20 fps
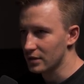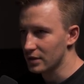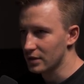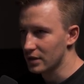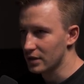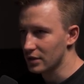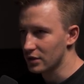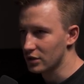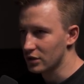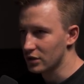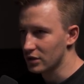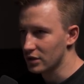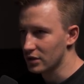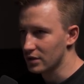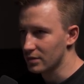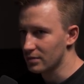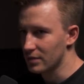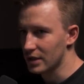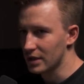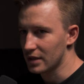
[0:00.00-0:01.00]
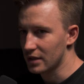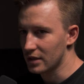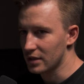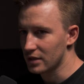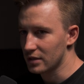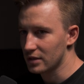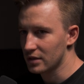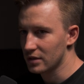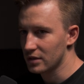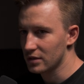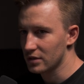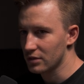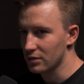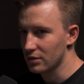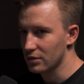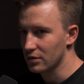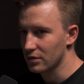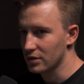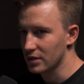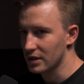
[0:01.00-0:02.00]
Let's just make it so
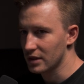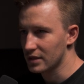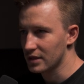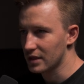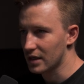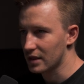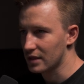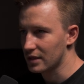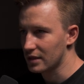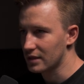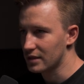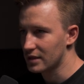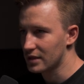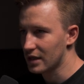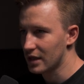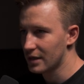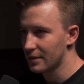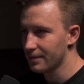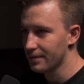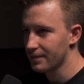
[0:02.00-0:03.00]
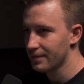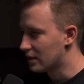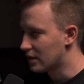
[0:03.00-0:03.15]
it looks exactly the same.